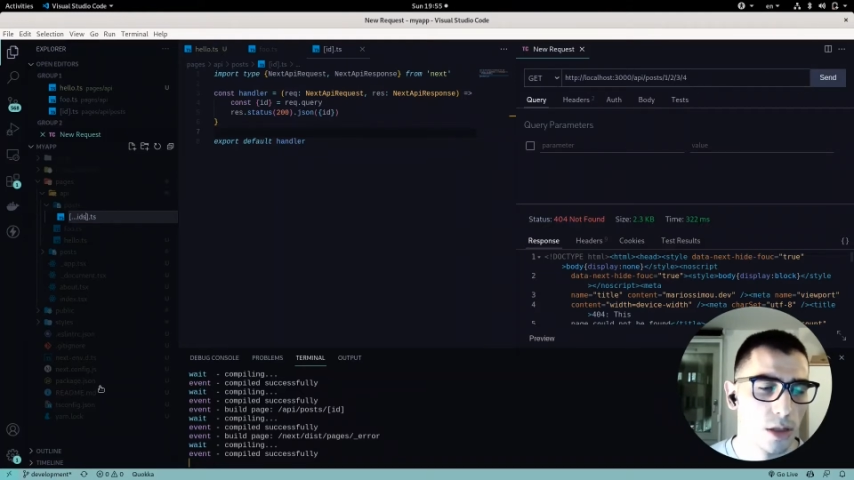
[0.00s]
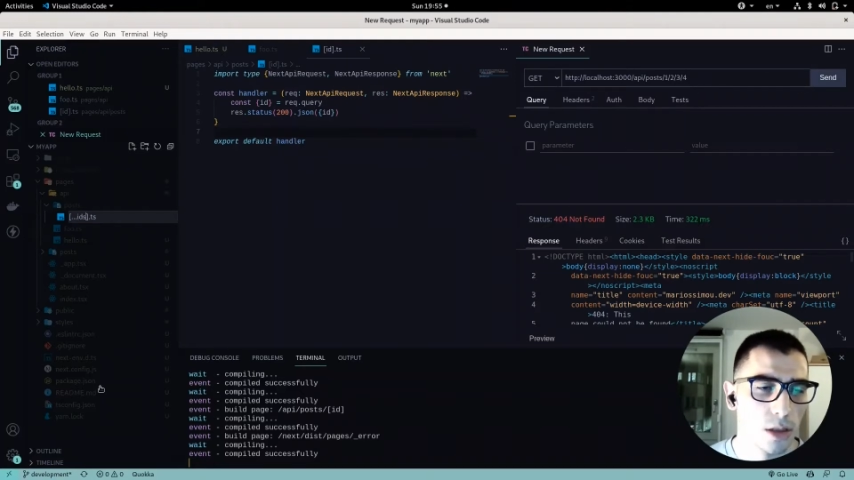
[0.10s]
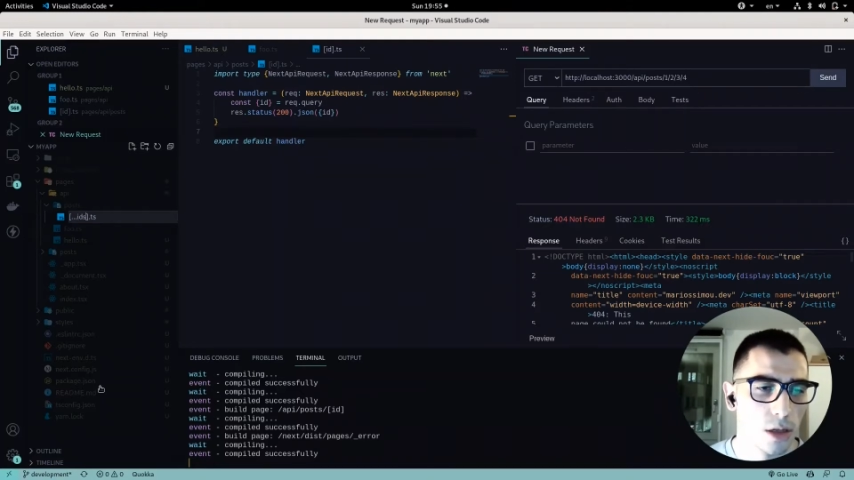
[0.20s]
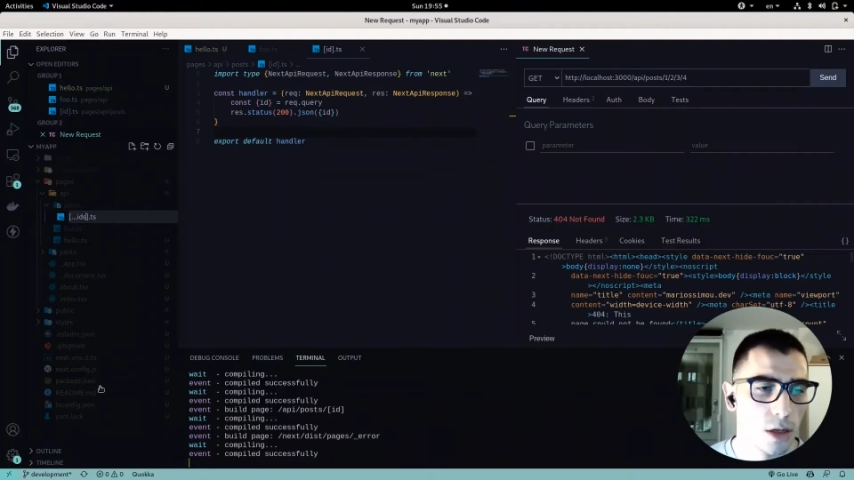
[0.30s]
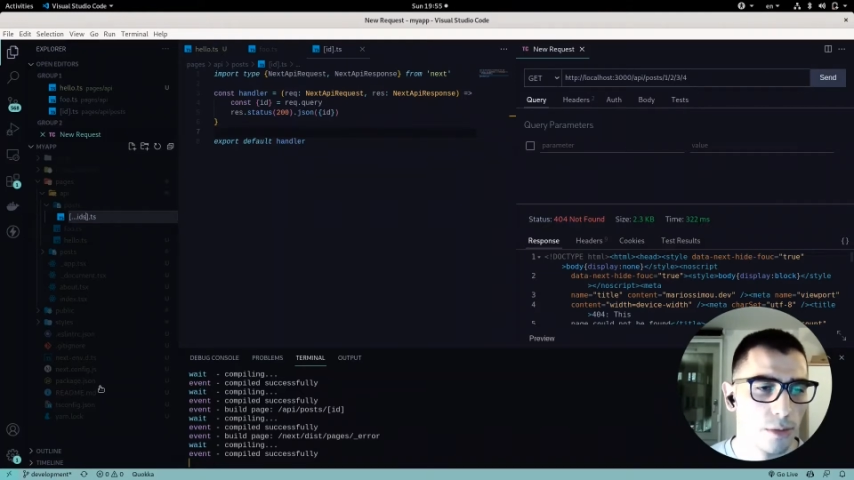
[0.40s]
the
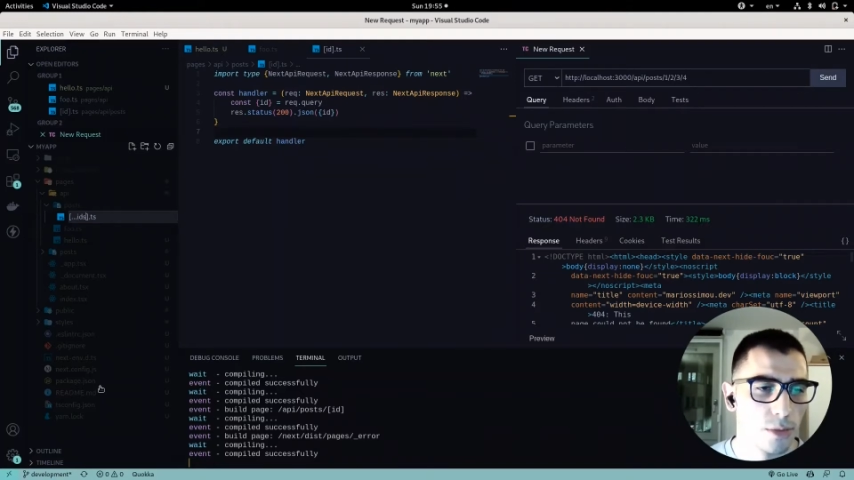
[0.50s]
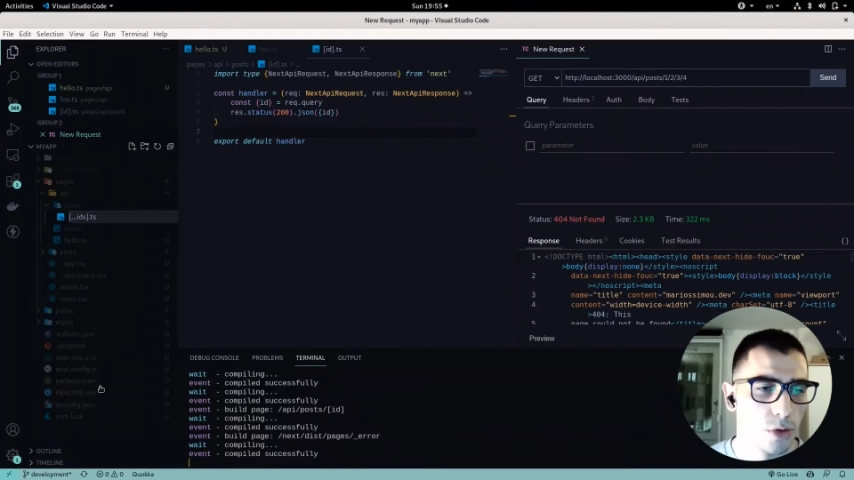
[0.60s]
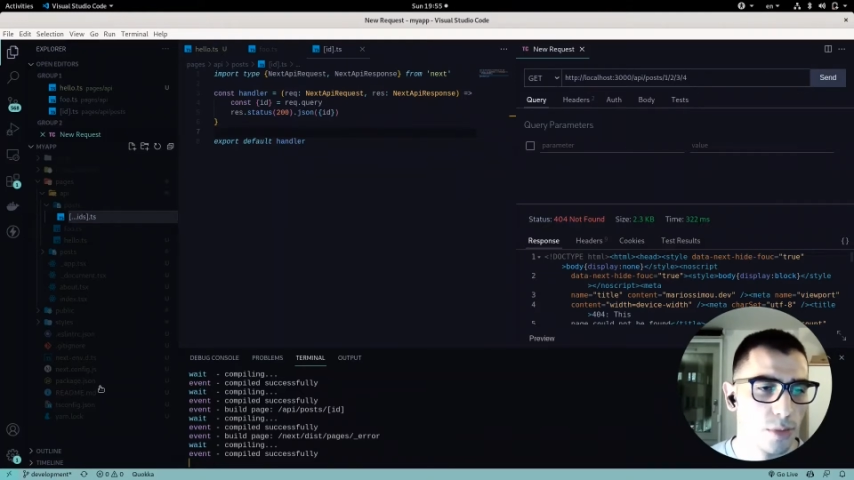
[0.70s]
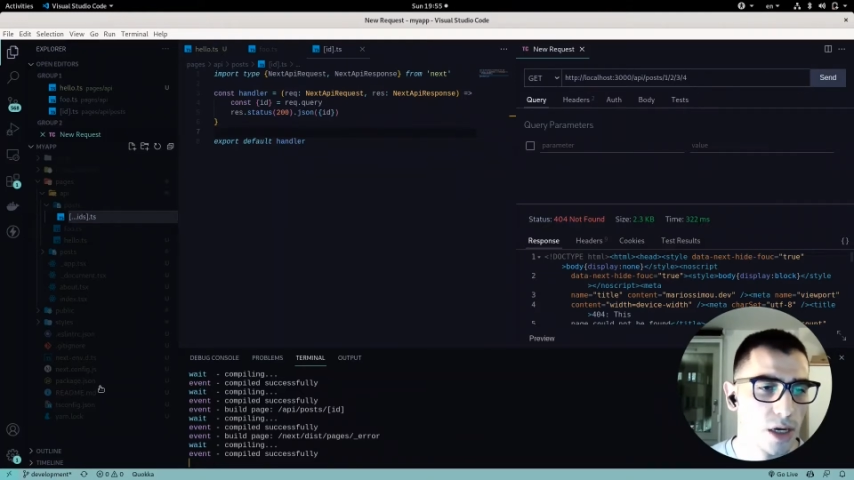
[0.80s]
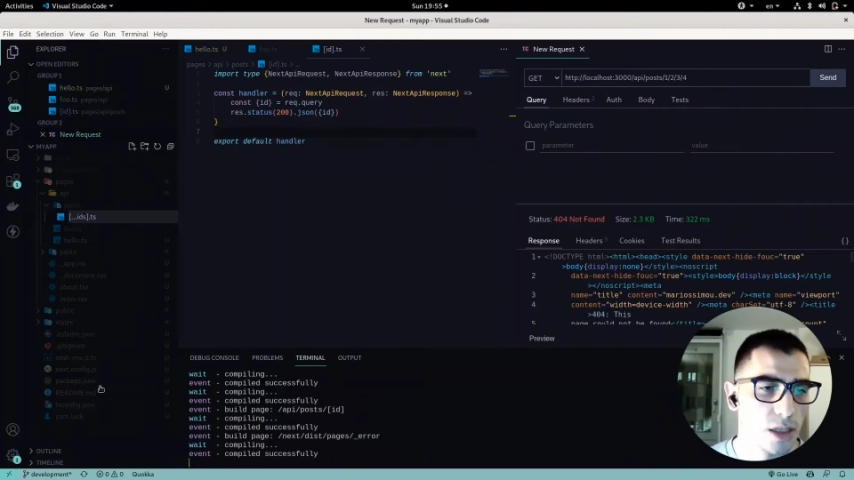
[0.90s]
name to be
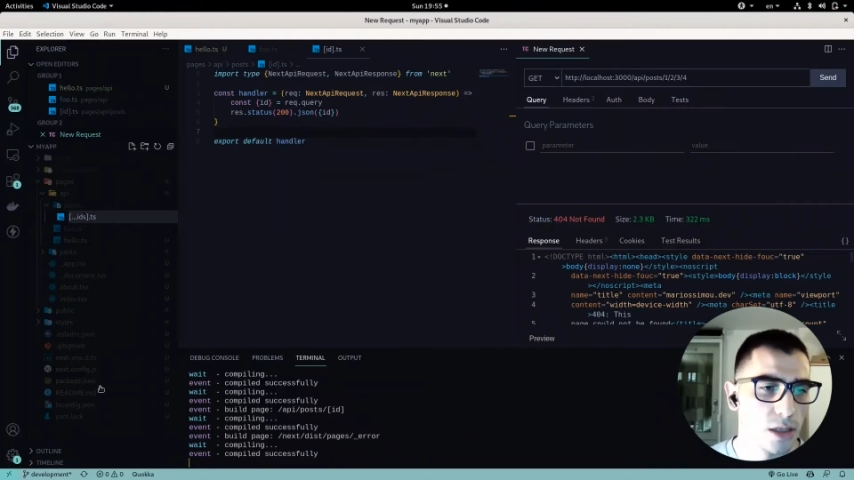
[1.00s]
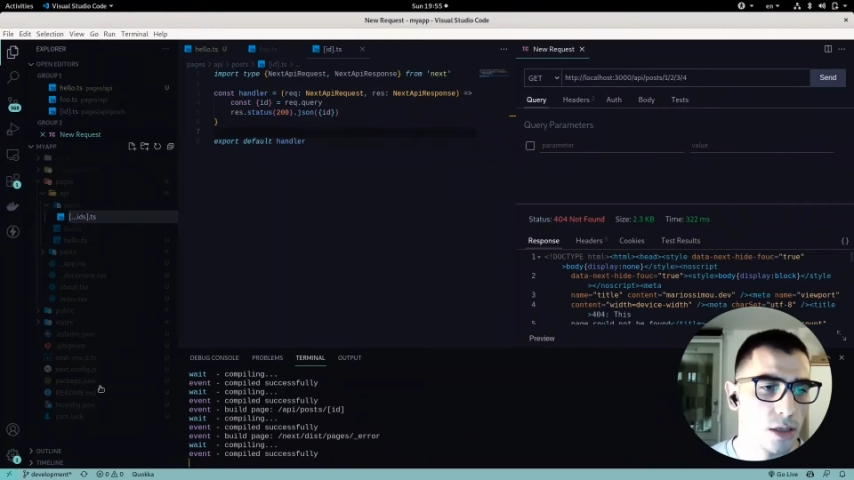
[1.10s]
ID,